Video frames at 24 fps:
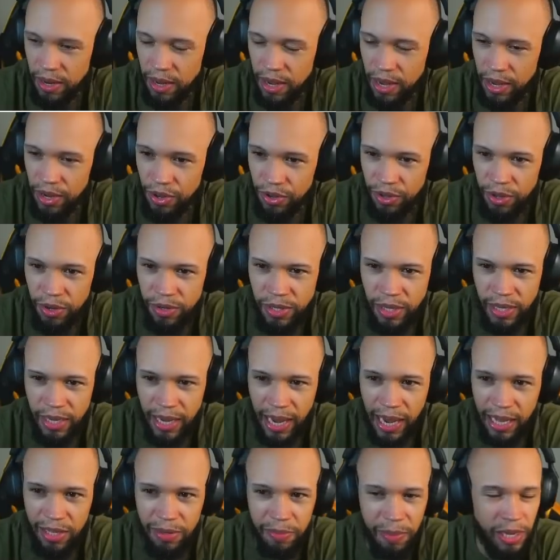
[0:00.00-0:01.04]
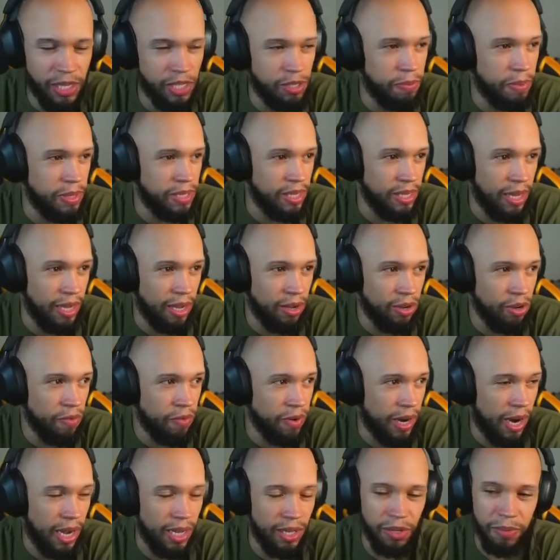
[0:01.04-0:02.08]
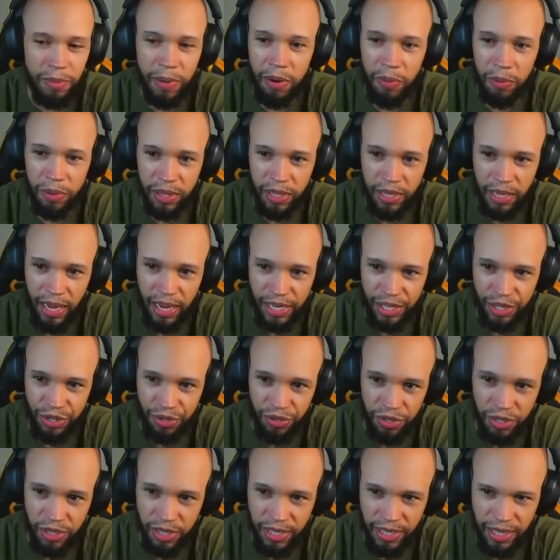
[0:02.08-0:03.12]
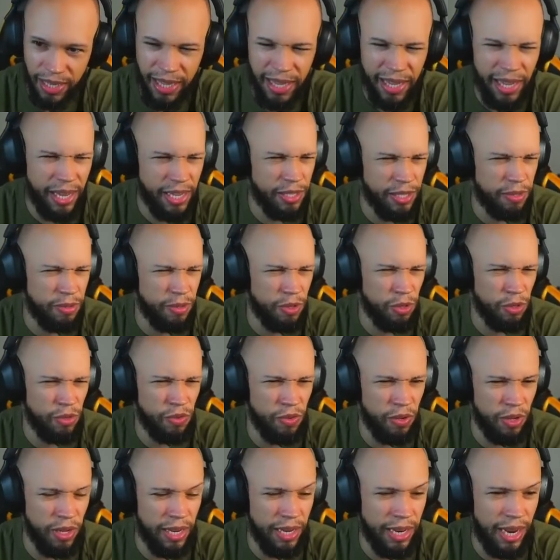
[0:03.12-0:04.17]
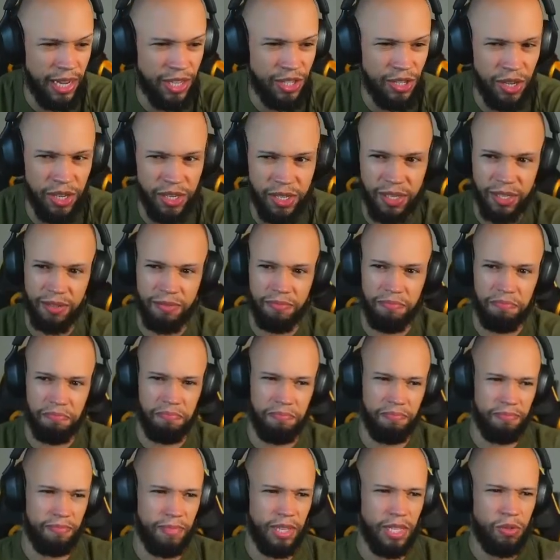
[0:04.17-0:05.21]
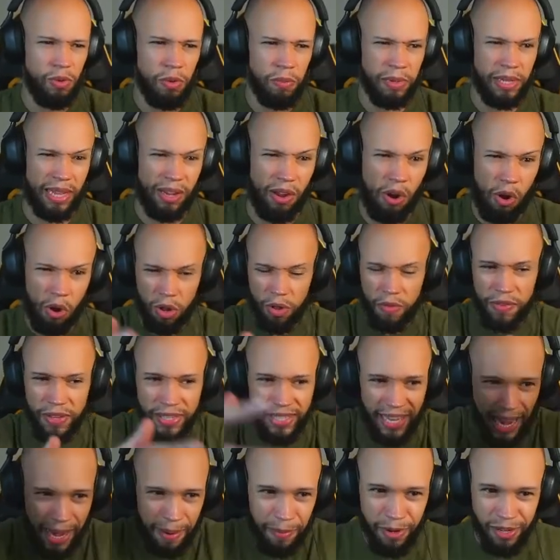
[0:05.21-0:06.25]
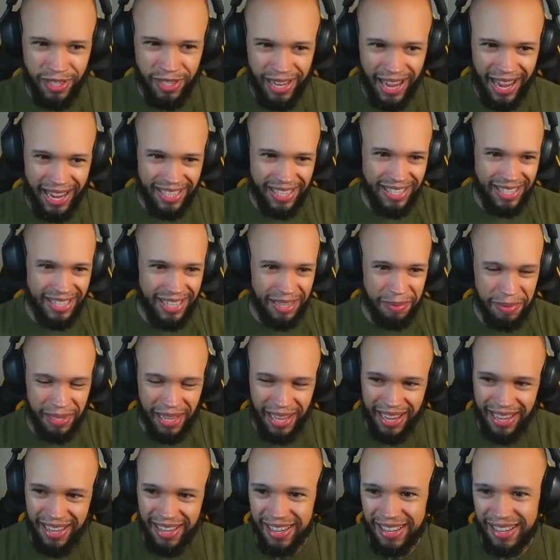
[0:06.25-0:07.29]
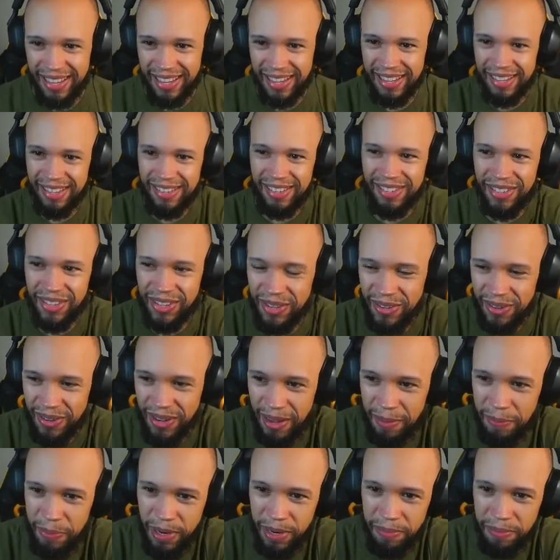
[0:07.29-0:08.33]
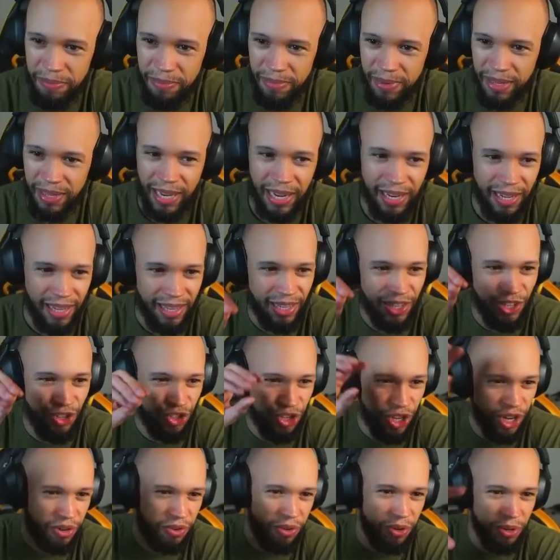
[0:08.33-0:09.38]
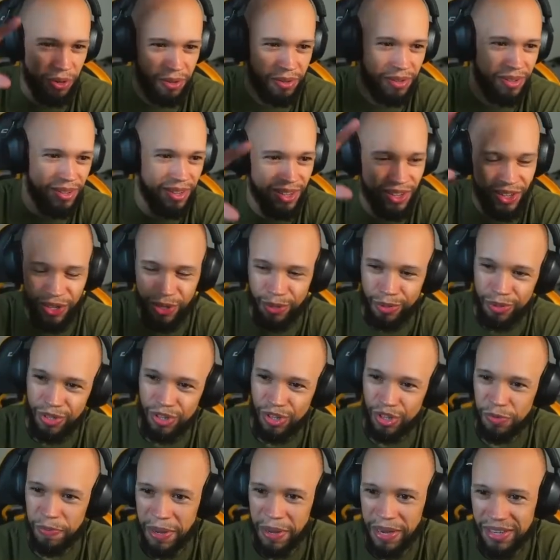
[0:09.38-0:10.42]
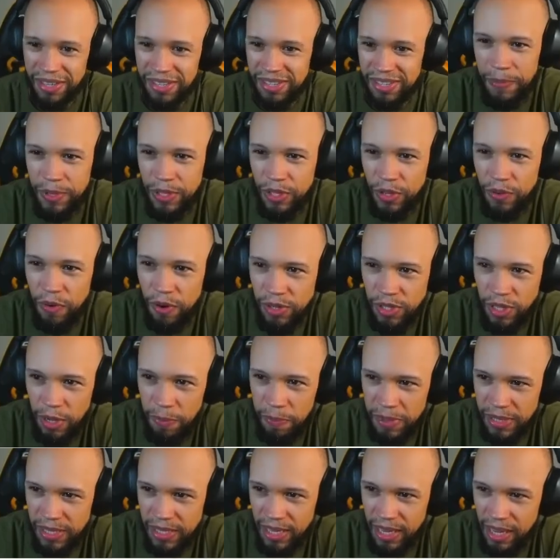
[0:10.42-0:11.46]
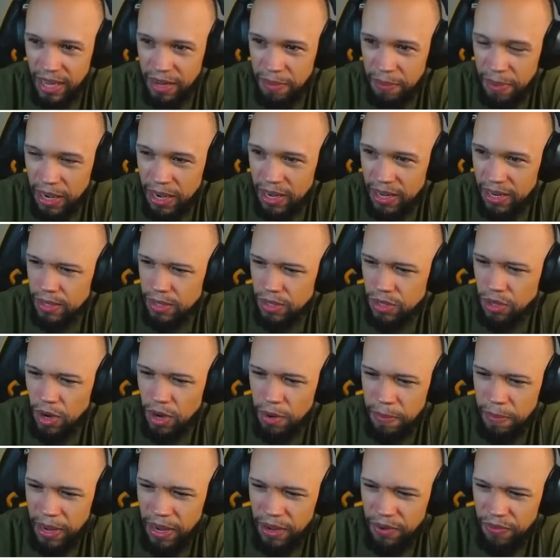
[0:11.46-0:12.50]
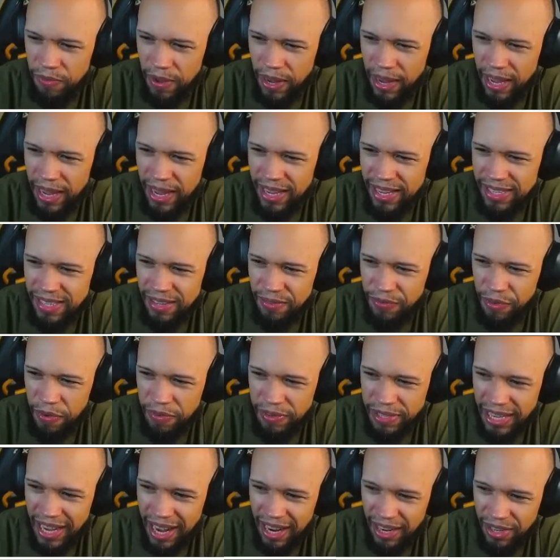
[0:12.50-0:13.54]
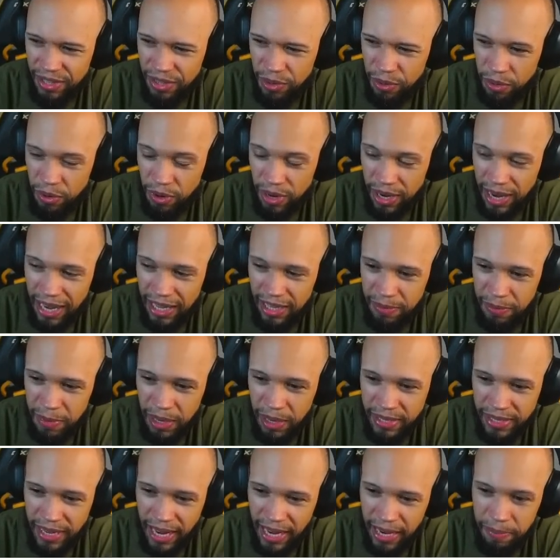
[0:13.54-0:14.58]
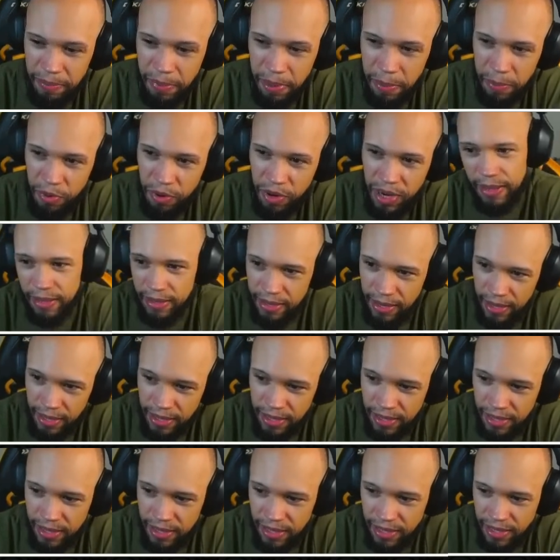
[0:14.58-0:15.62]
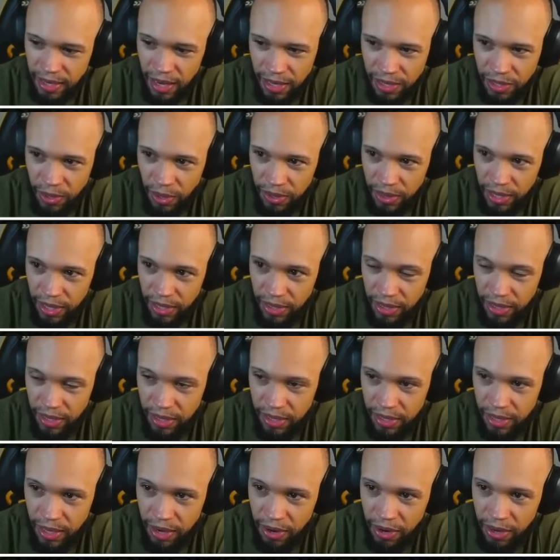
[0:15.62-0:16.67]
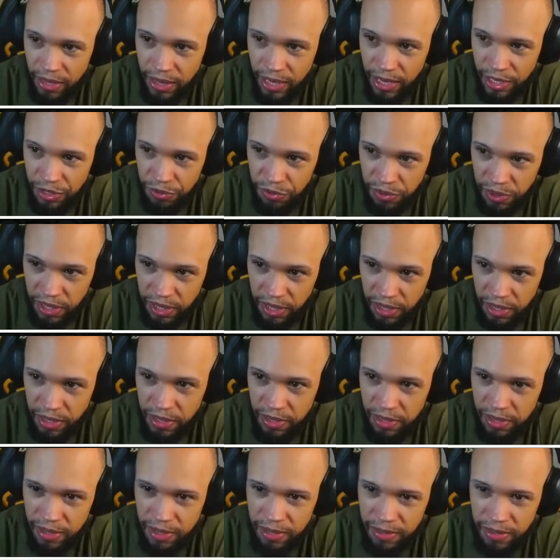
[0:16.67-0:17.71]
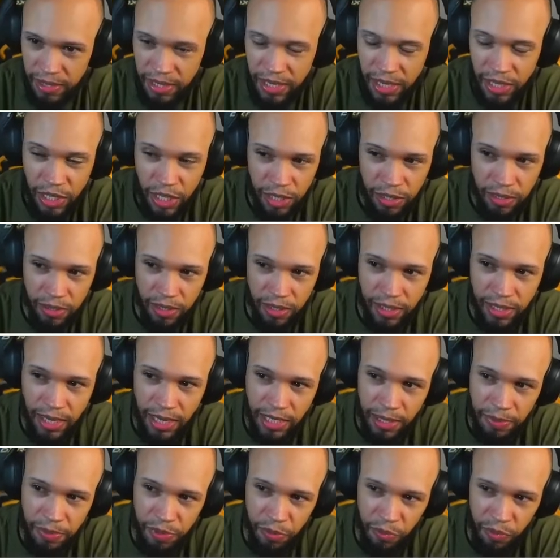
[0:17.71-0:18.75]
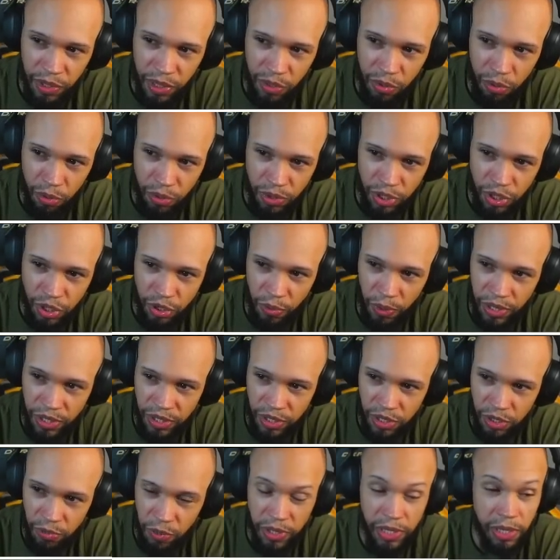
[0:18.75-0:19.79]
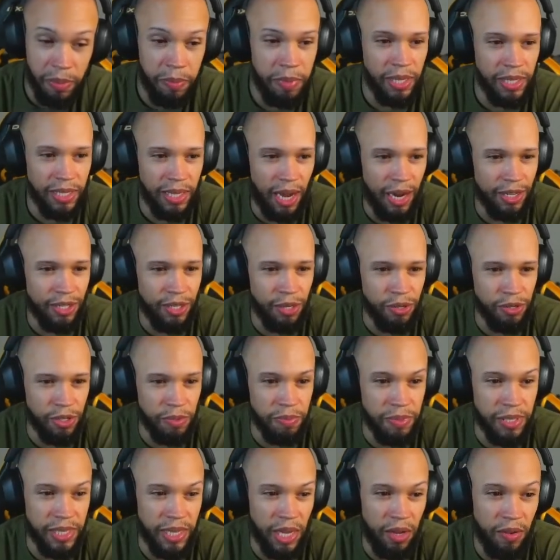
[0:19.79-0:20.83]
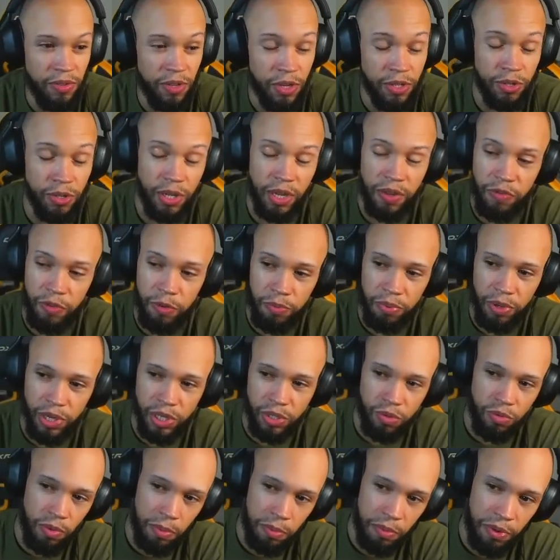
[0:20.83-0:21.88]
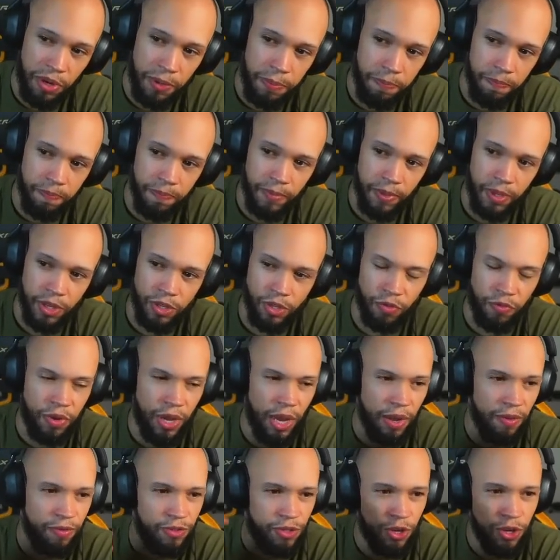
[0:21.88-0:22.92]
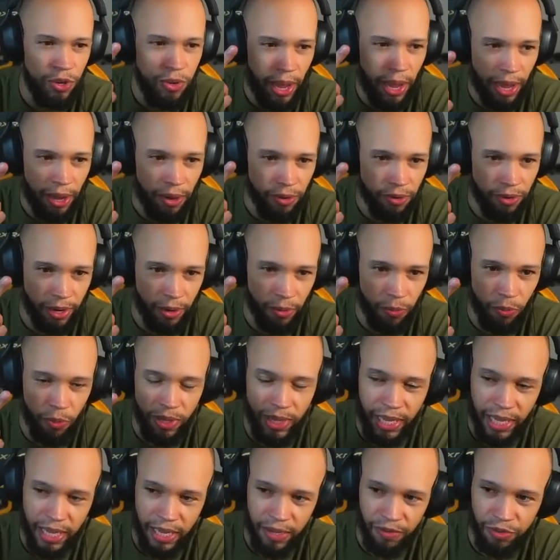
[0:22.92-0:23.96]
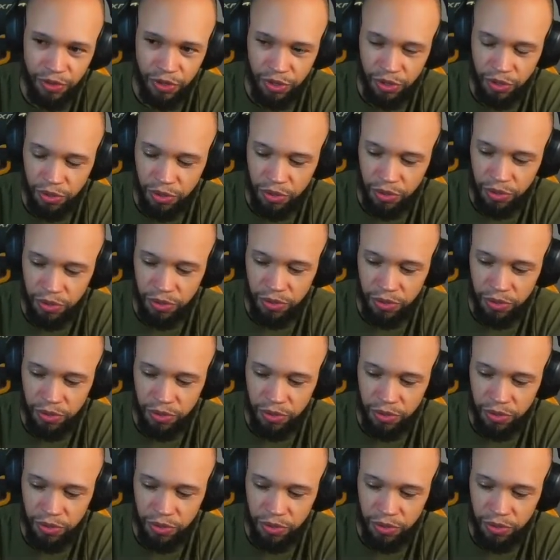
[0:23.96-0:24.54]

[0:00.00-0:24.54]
You'll notice that the Gallantmon's missing. I'll go over Gallantmon with the extras because I think he's useful in not just this one, but like all of the Tamers decks, it seems like. So I put him in kind of like the general use space. first up is Gallantmon. Start a main phase. If you have a Takuto or a Gallantmon, gain a memory. Yeah, the Takuto I think I think is really good. This sets up some really cool situations where some of the Takutos themselves also give you +1 memory. So if you have 2 out, like one that gives you,